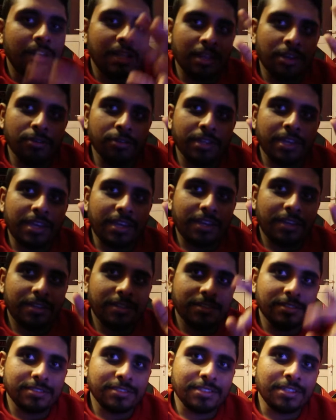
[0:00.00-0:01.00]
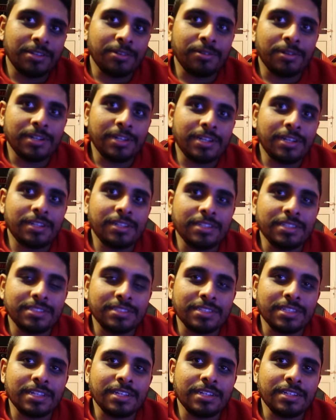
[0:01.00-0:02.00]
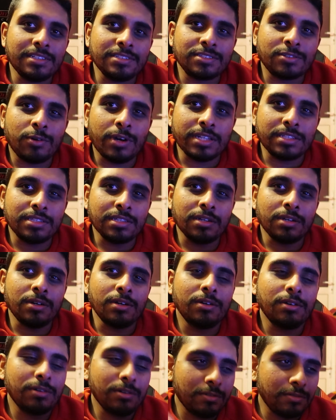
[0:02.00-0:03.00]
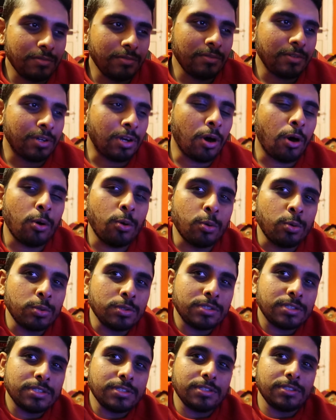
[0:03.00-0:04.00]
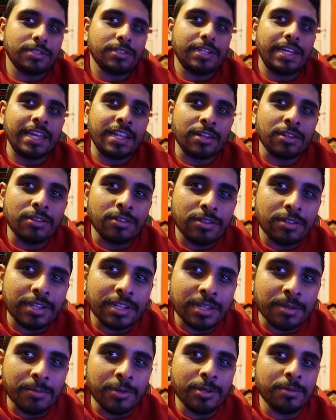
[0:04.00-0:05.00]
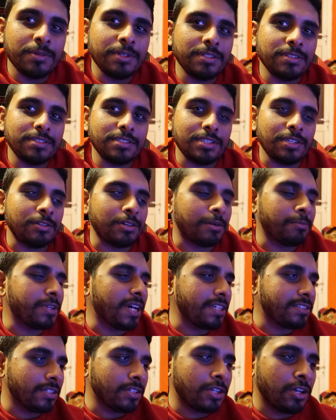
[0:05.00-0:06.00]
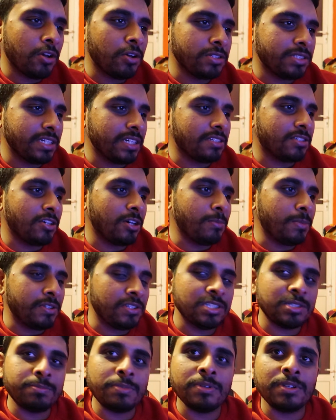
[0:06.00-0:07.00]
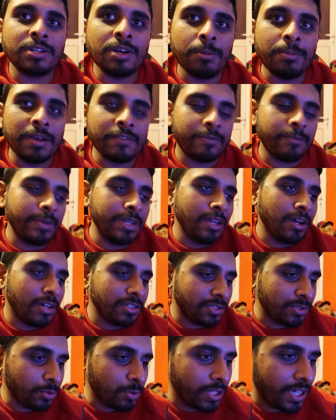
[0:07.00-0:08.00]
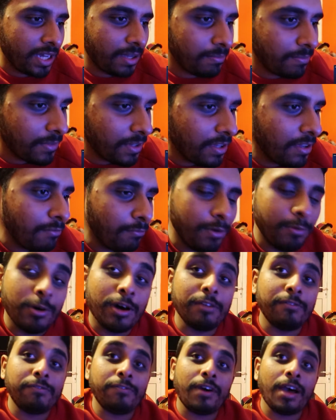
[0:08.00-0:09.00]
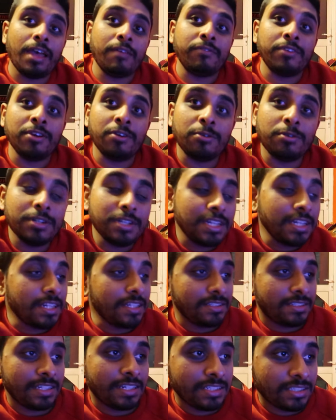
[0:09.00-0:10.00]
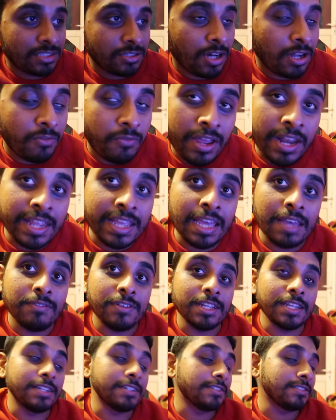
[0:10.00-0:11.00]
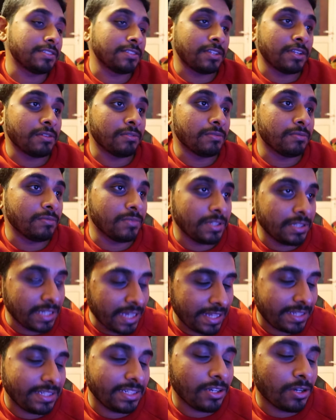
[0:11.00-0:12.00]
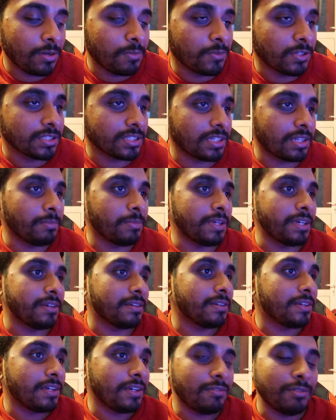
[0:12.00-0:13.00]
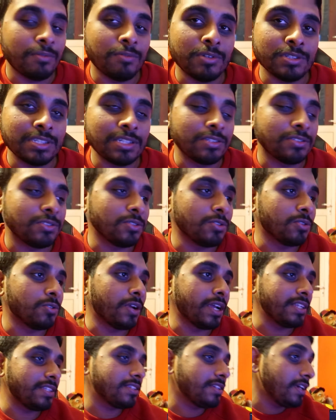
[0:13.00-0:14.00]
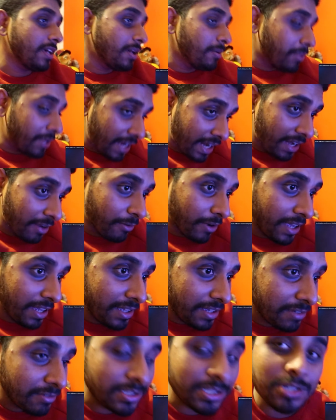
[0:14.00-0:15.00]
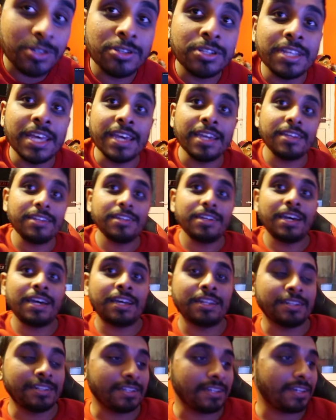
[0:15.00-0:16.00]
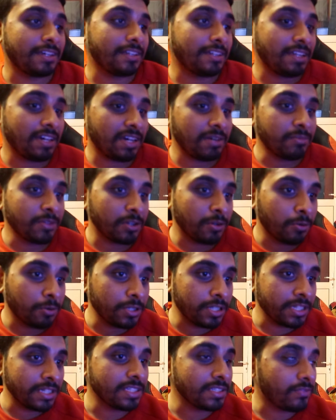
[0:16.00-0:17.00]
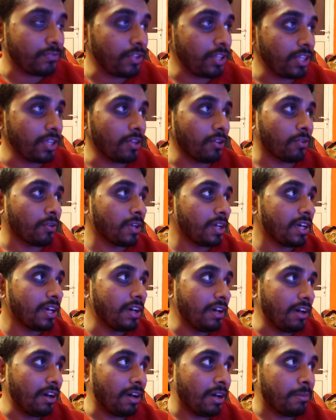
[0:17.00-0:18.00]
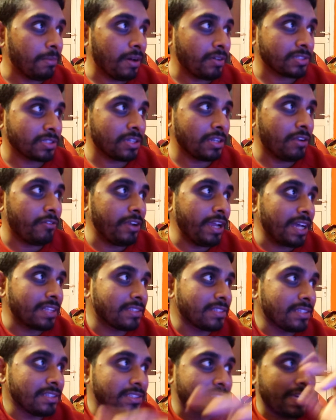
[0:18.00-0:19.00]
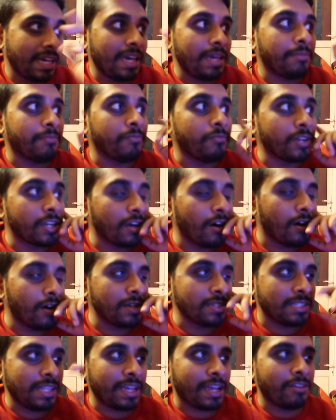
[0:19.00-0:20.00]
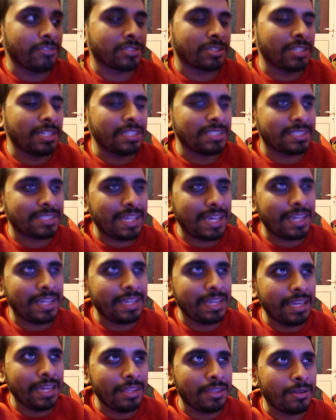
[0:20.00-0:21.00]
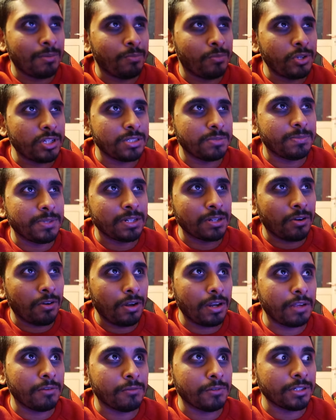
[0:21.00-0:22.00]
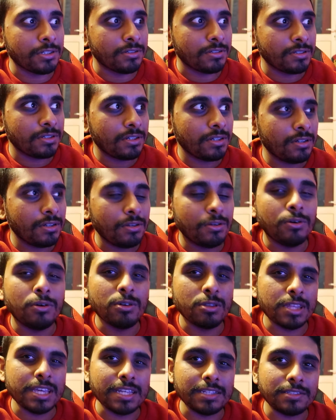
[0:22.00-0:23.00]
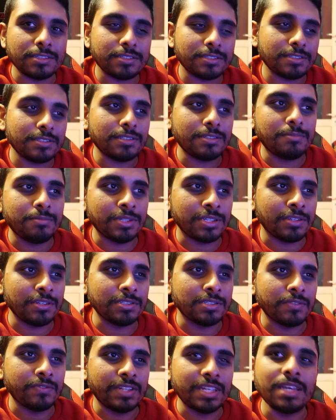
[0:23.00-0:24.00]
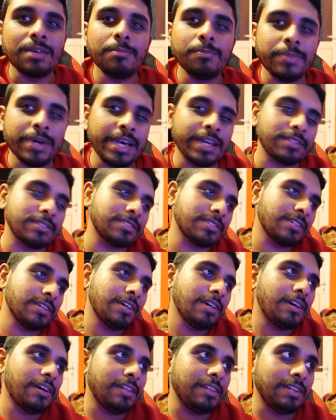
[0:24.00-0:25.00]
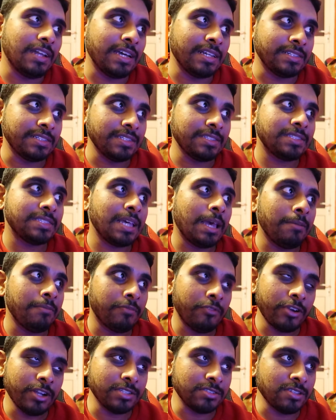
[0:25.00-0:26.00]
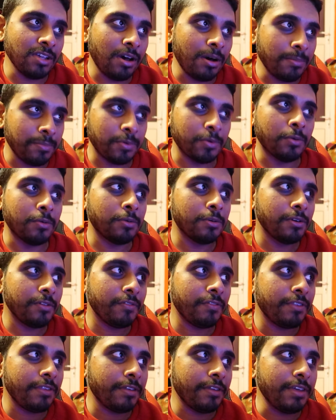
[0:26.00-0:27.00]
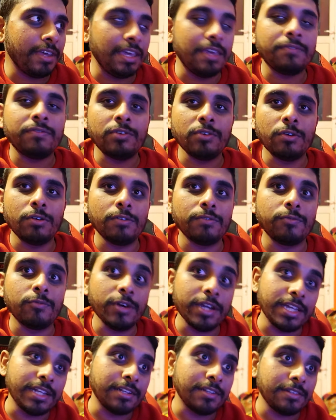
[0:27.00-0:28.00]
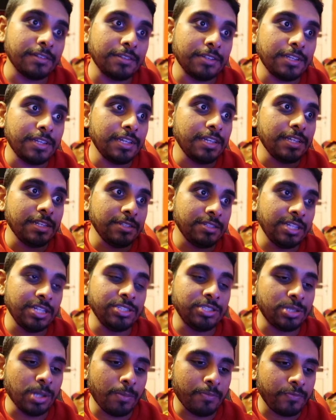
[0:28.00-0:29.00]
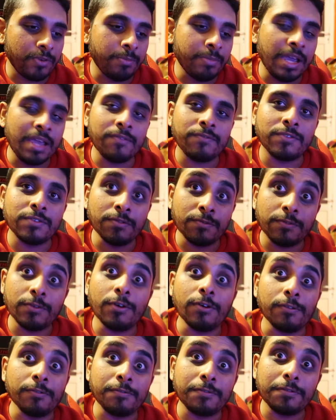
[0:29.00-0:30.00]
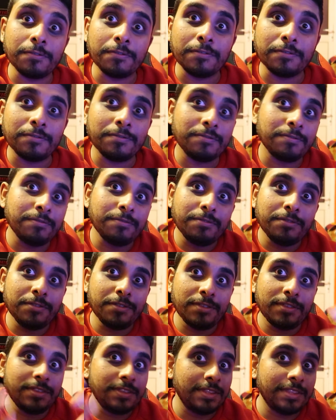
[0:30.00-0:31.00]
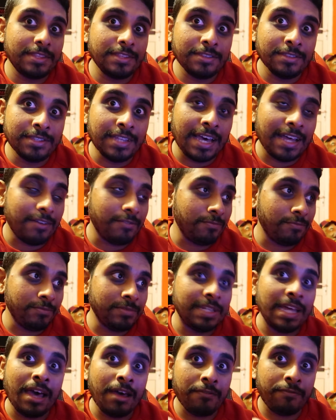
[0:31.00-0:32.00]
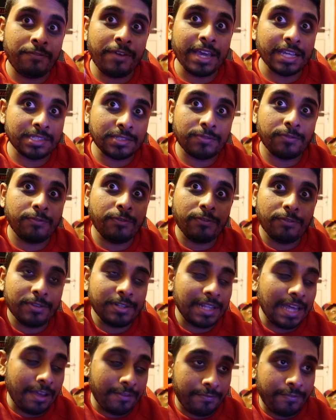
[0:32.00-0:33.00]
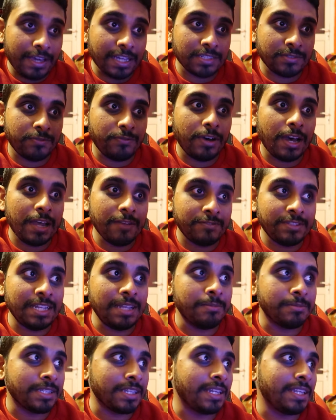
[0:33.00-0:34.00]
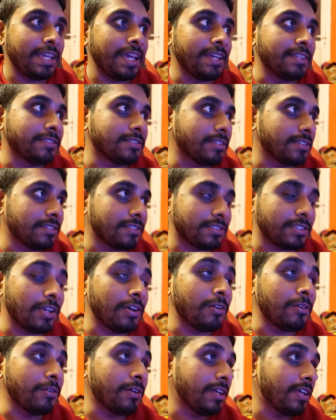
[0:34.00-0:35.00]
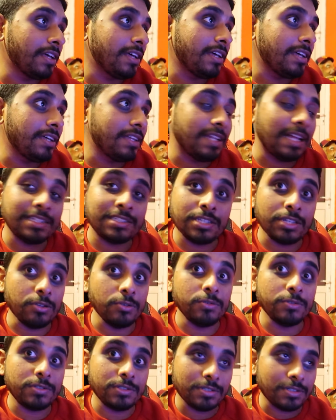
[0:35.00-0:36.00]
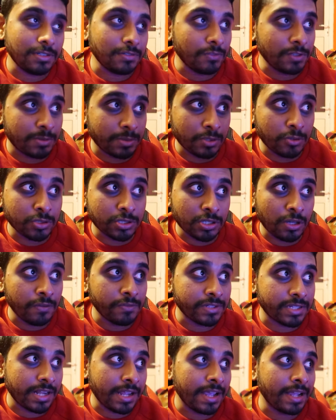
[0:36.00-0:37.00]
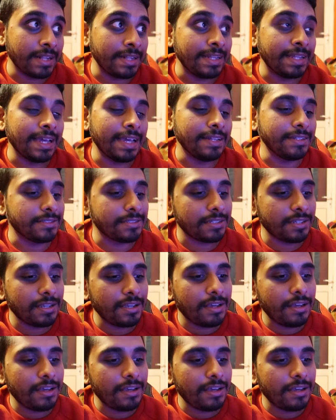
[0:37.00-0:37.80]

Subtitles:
Hello there. So it's quite a cold England at the moment, so I'm nice and cozy at home. I've just come back from the Arsenal game. We won 5-0, then it started raining heavily, so getting home wasn't too great. But anyway, it was a good day, and now I'm recording this video. I was gonna react to this game regardless. Like I was gonna say either Brisbane Collingwood or this because of the impact. Like this game, for example, if North win, they jump from 8th to 4th. That affects 5 teams in the 8th, so that's huge. Richmond also obviously in the 8th,